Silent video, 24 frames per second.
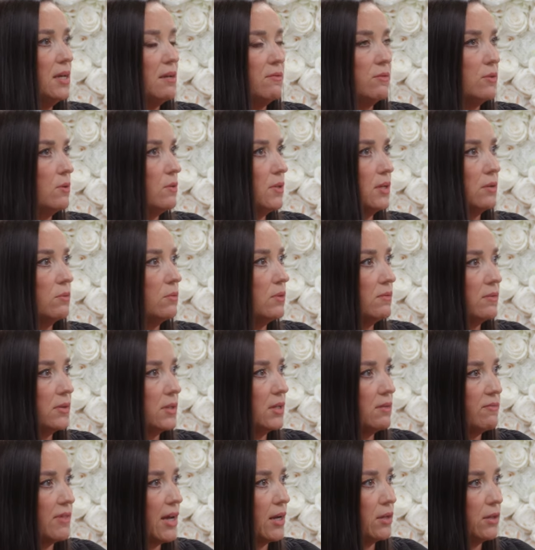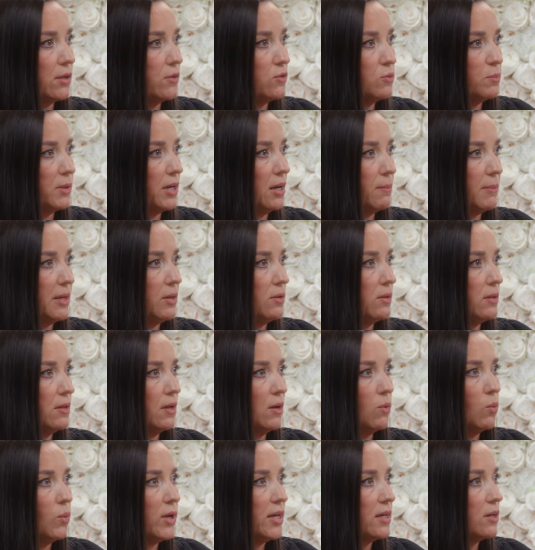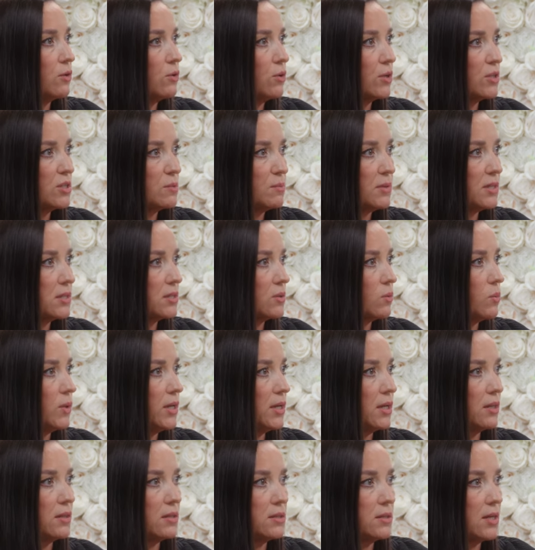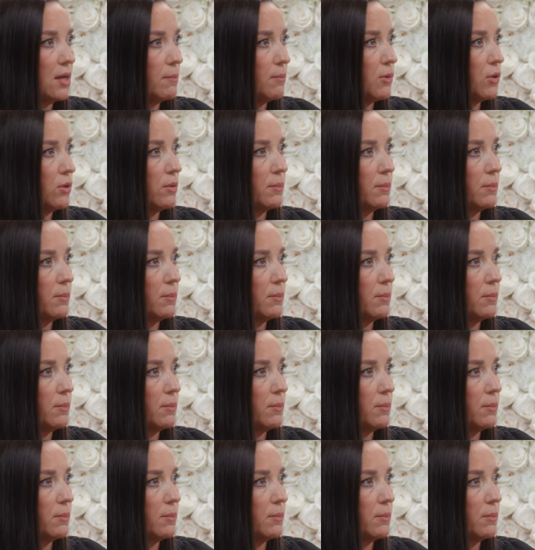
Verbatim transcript: even though they don't even live that close. But I mean, a week at Christmas, a week in the summer.